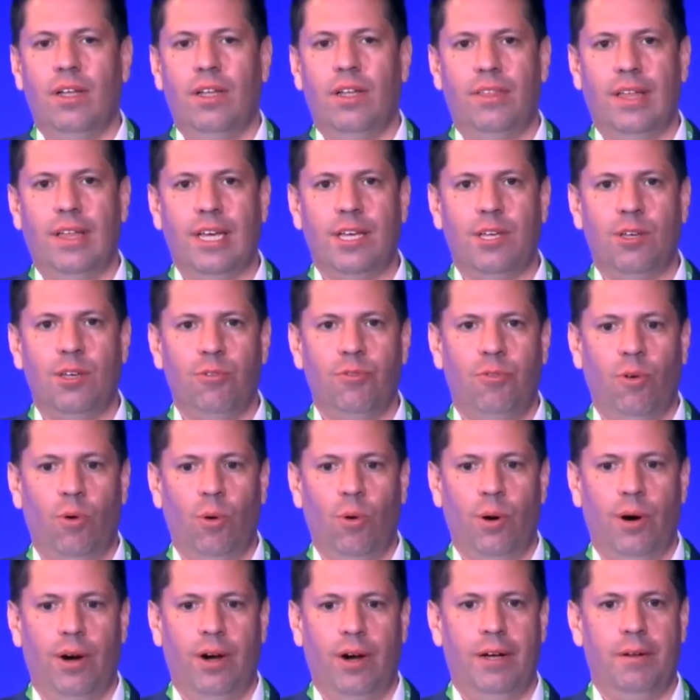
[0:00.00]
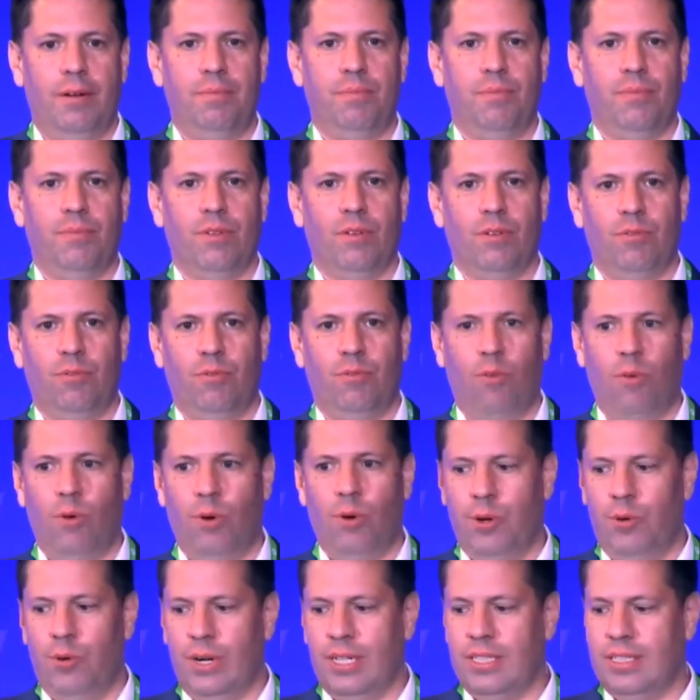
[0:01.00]
Thank you for
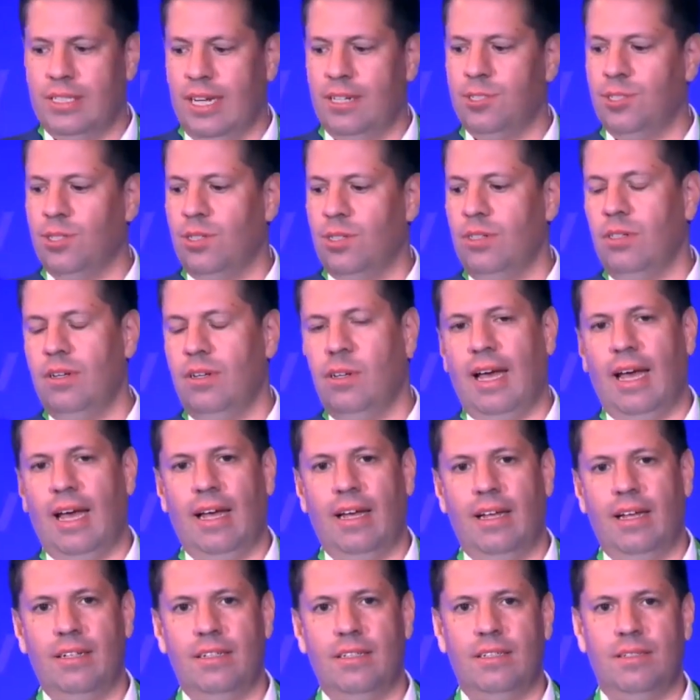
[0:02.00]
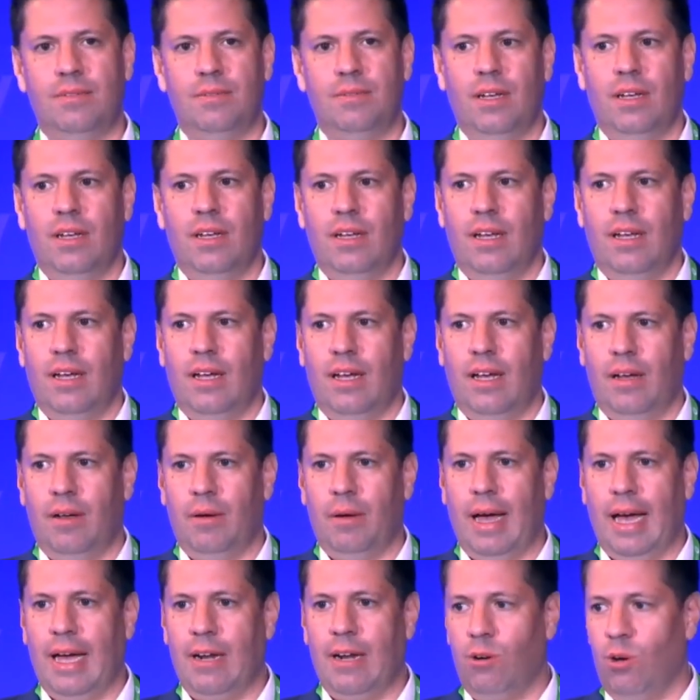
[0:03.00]
your attention. And
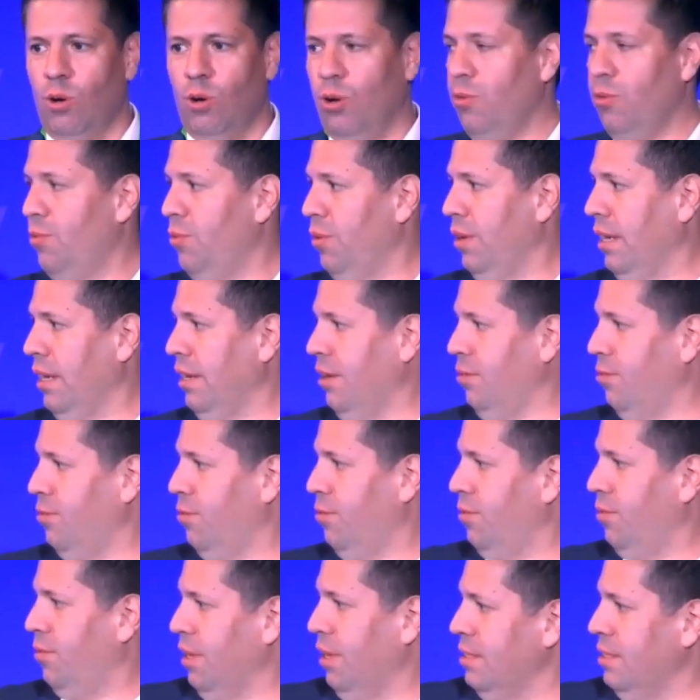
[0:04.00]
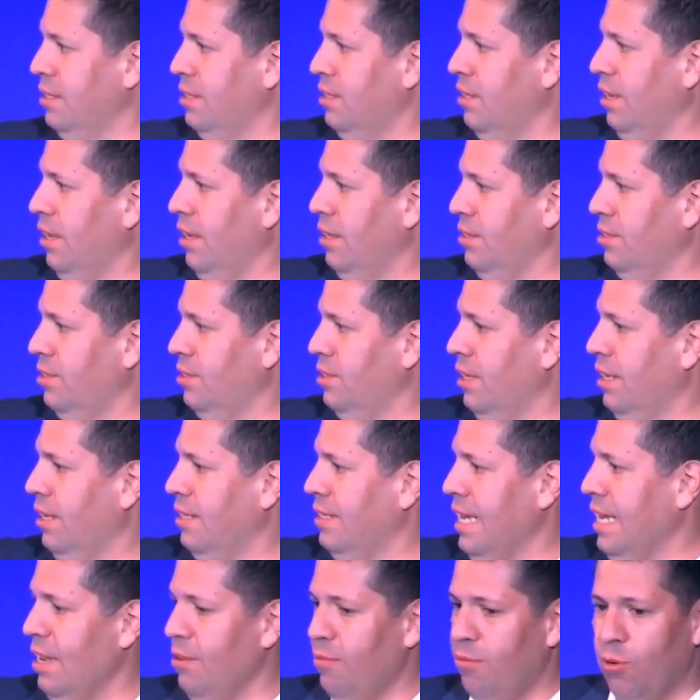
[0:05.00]
I don't know if it's
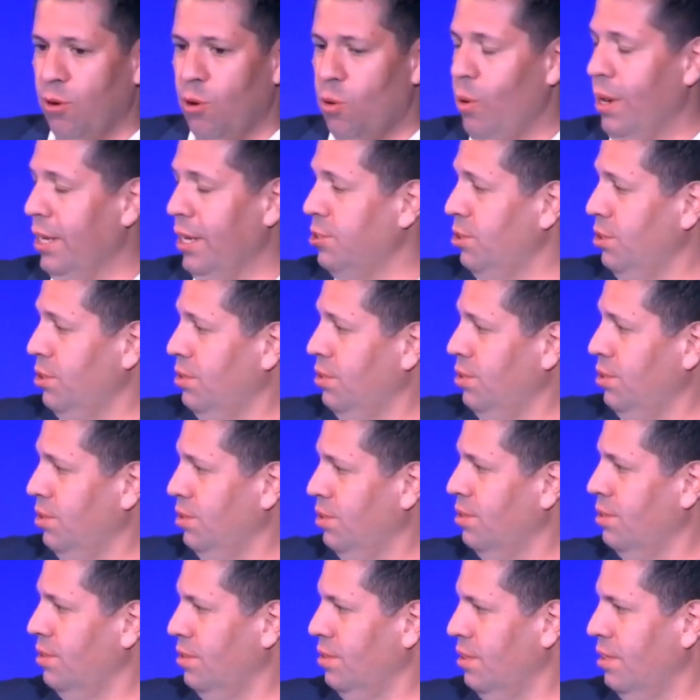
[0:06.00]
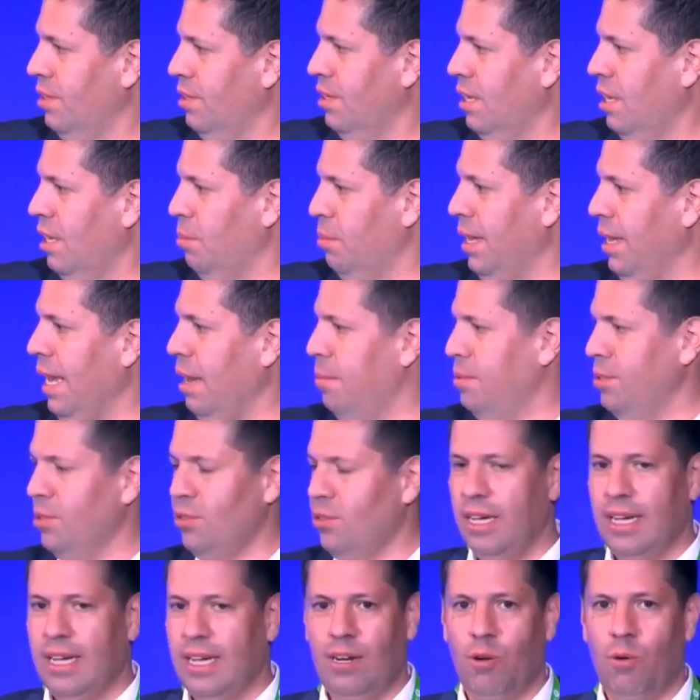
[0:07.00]
time for questions. I'd be happy to
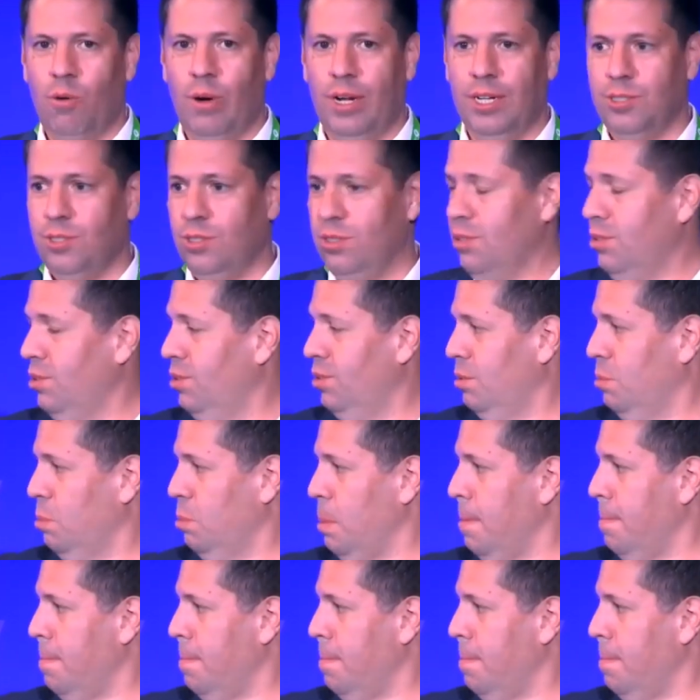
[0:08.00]
take any questions.